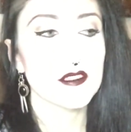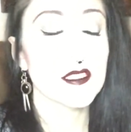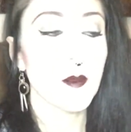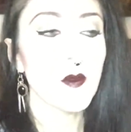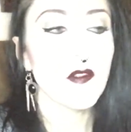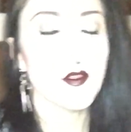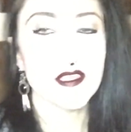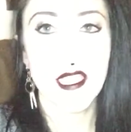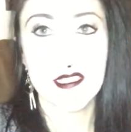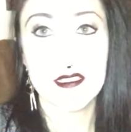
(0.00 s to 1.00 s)
some of
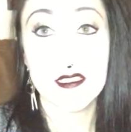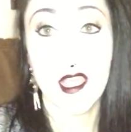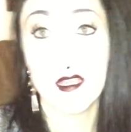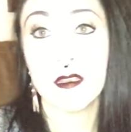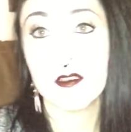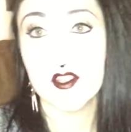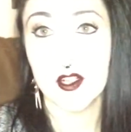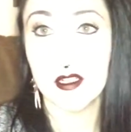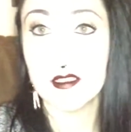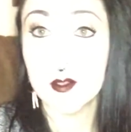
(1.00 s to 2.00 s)
those cases can
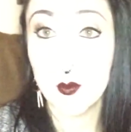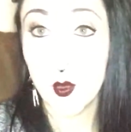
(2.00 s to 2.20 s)
turn into a